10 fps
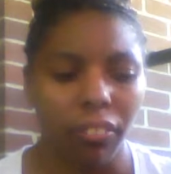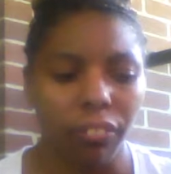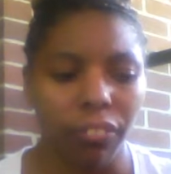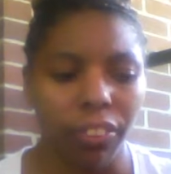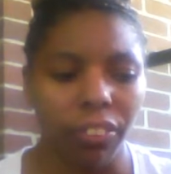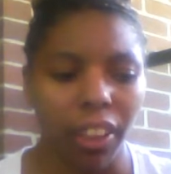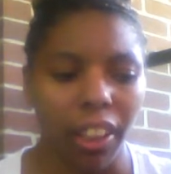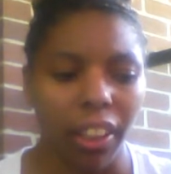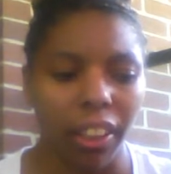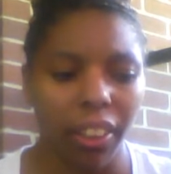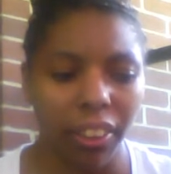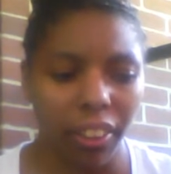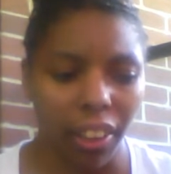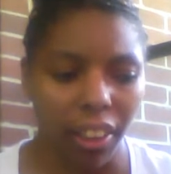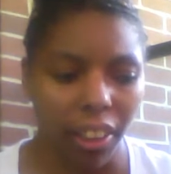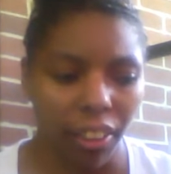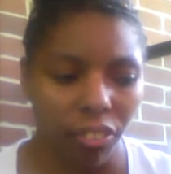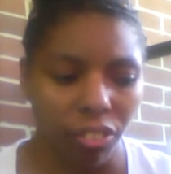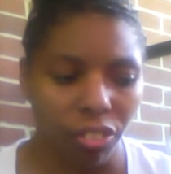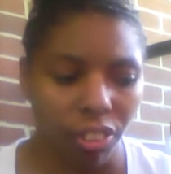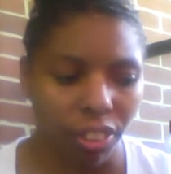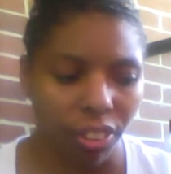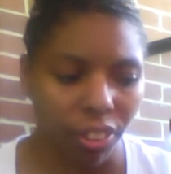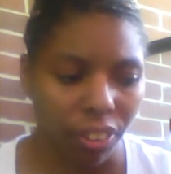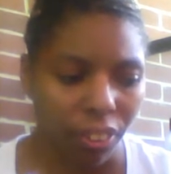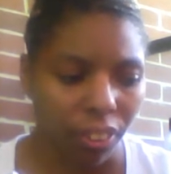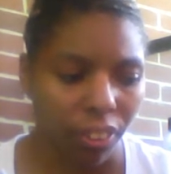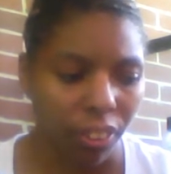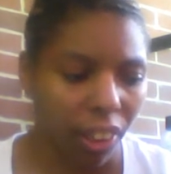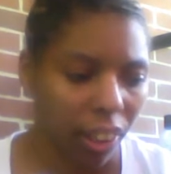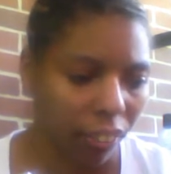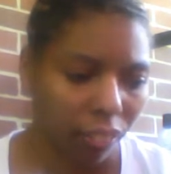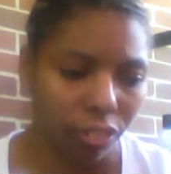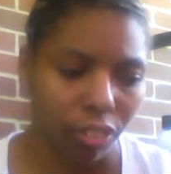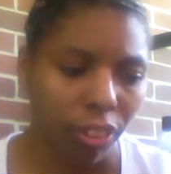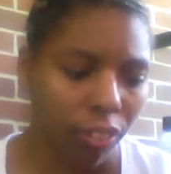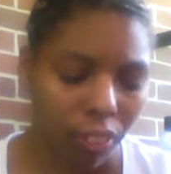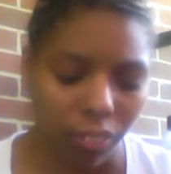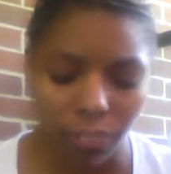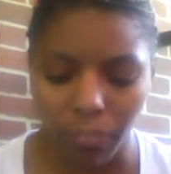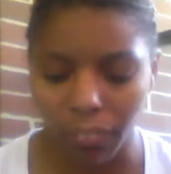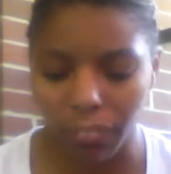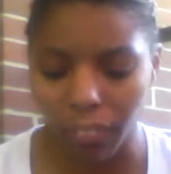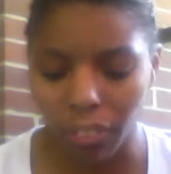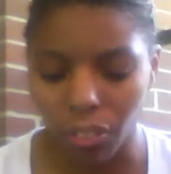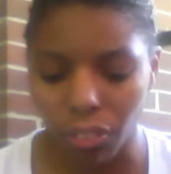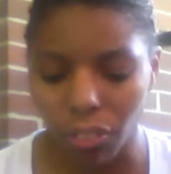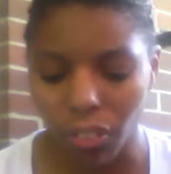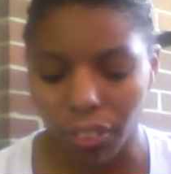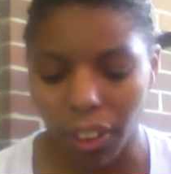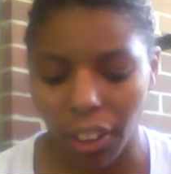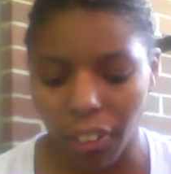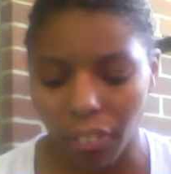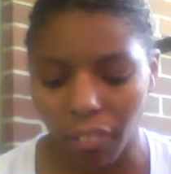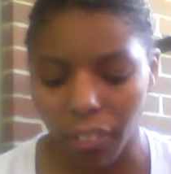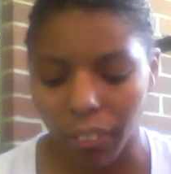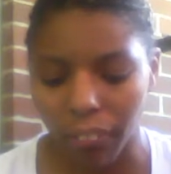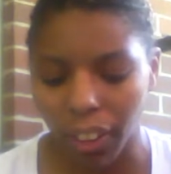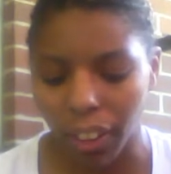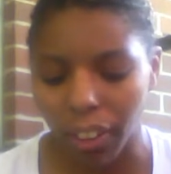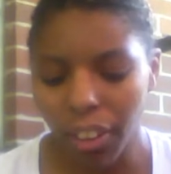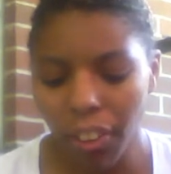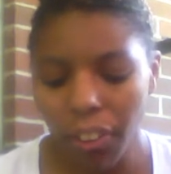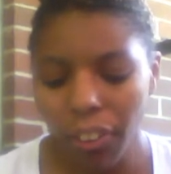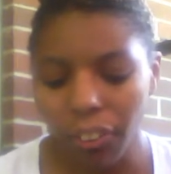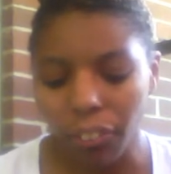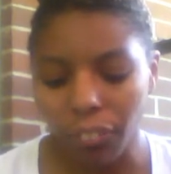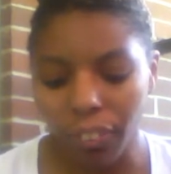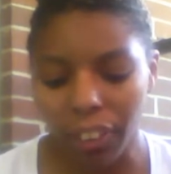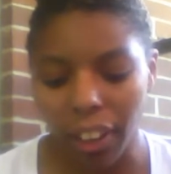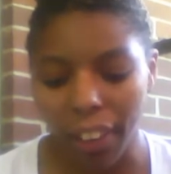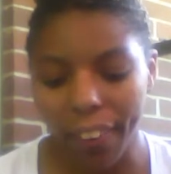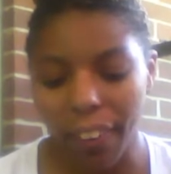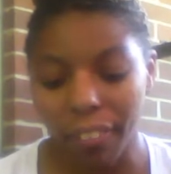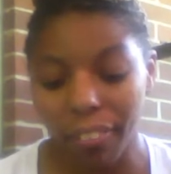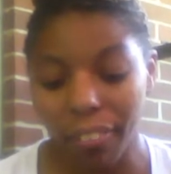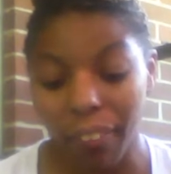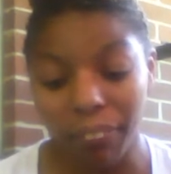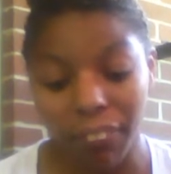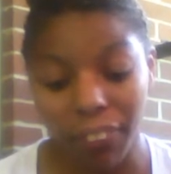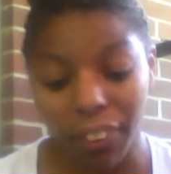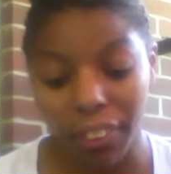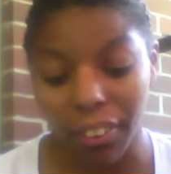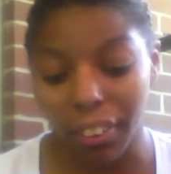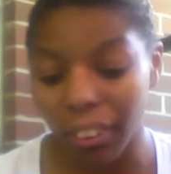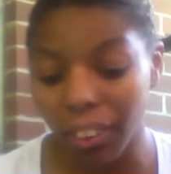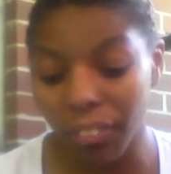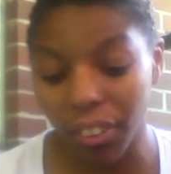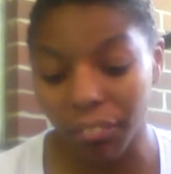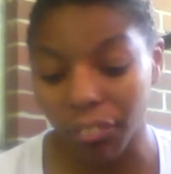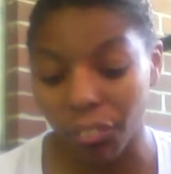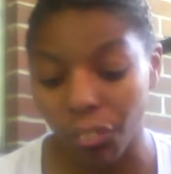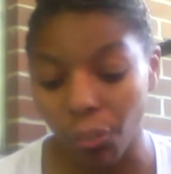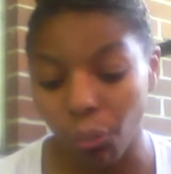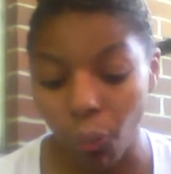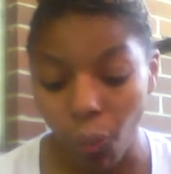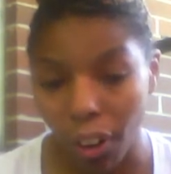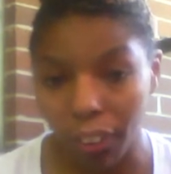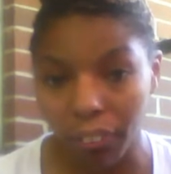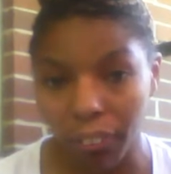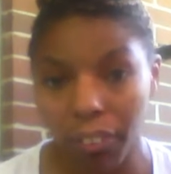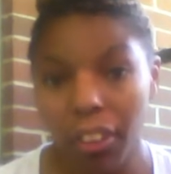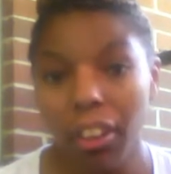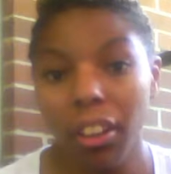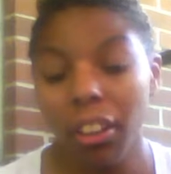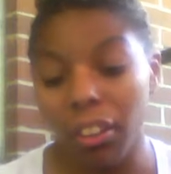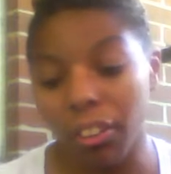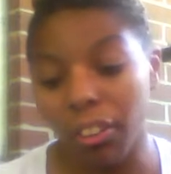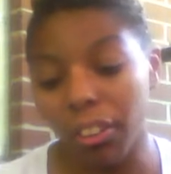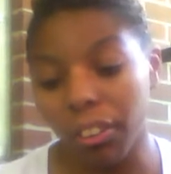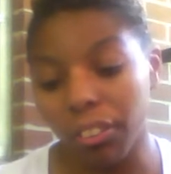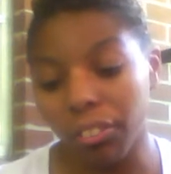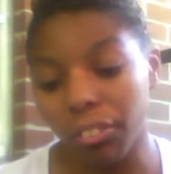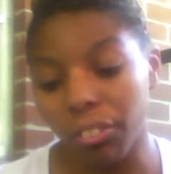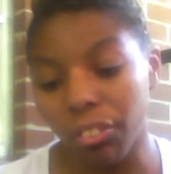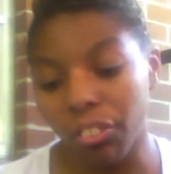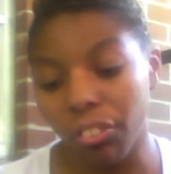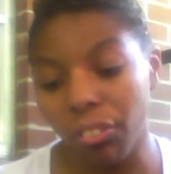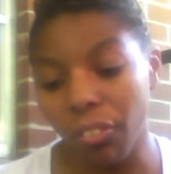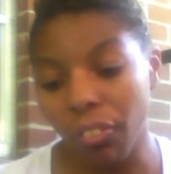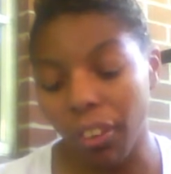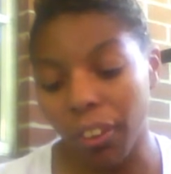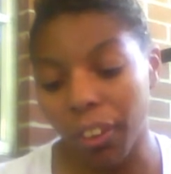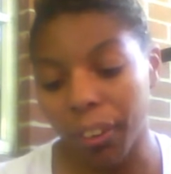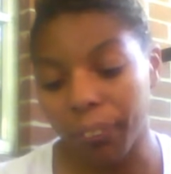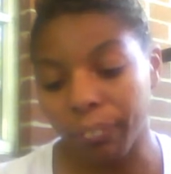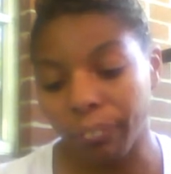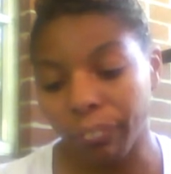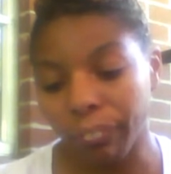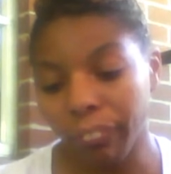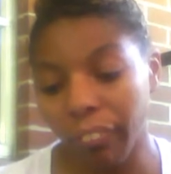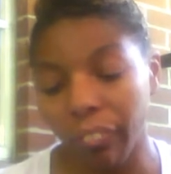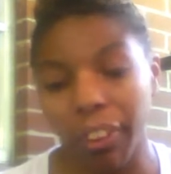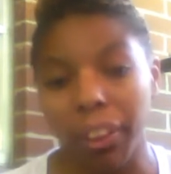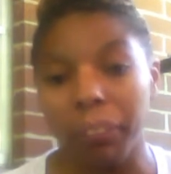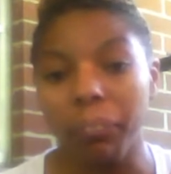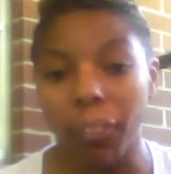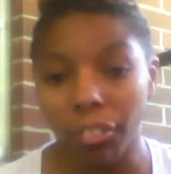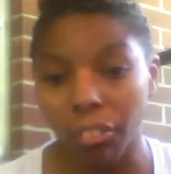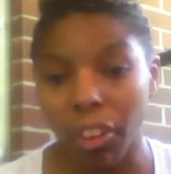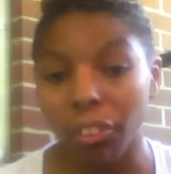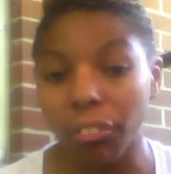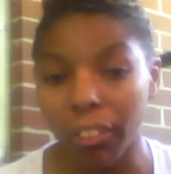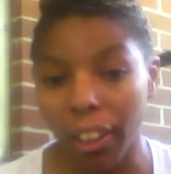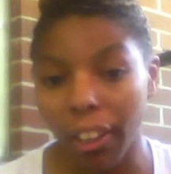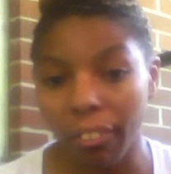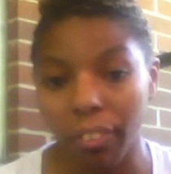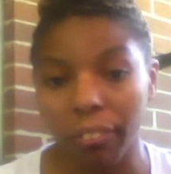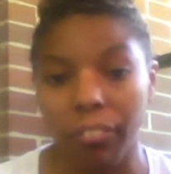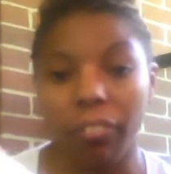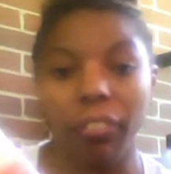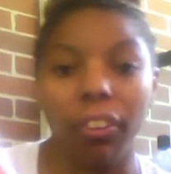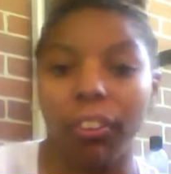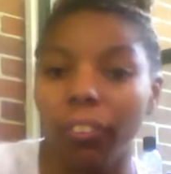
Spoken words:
before you add any edge gel or edge control or you use on the edge to slick them down. You want to add something, even if you use water or you use some kind of moisturizer. You want to add something. So,